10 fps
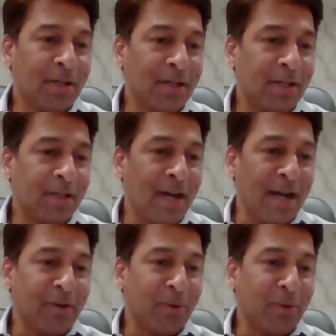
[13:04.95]

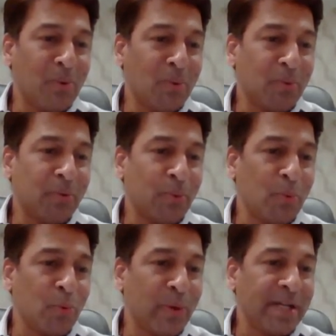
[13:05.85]
I don't know
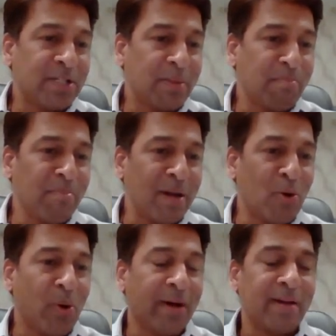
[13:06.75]
who is
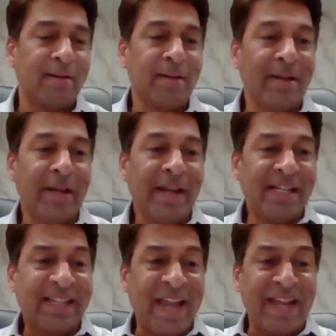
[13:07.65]
Manohar.
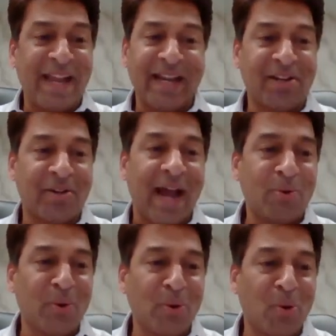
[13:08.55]
He's saying intra.
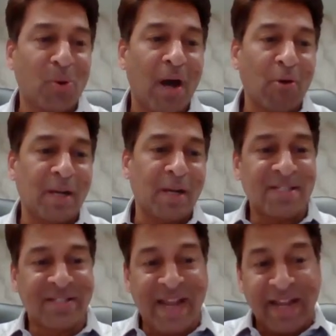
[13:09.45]
I don't know how come
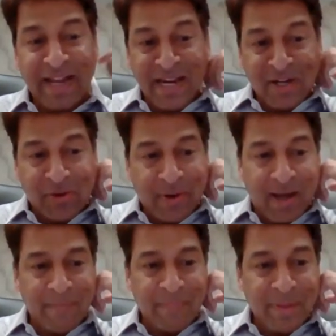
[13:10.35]
he's saying
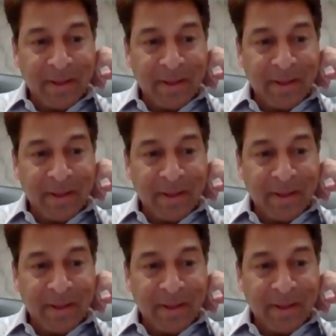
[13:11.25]
intra.